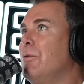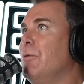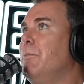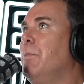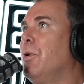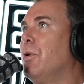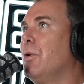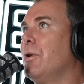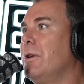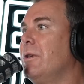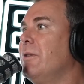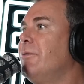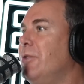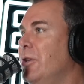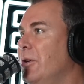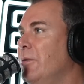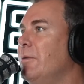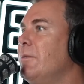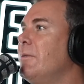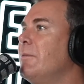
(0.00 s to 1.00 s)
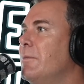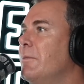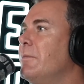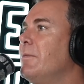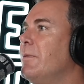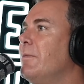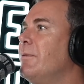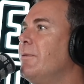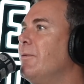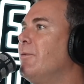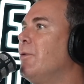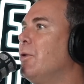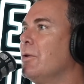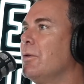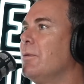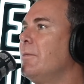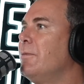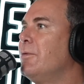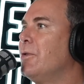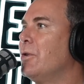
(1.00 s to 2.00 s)
reported
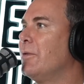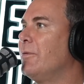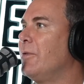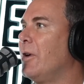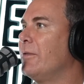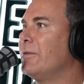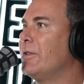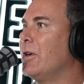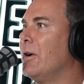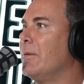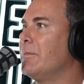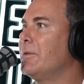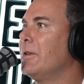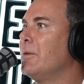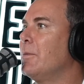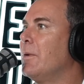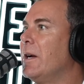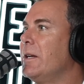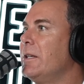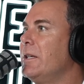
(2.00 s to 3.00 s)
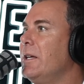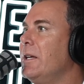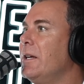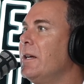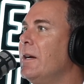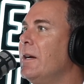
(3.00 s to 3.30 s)
four or five times in the 1 year.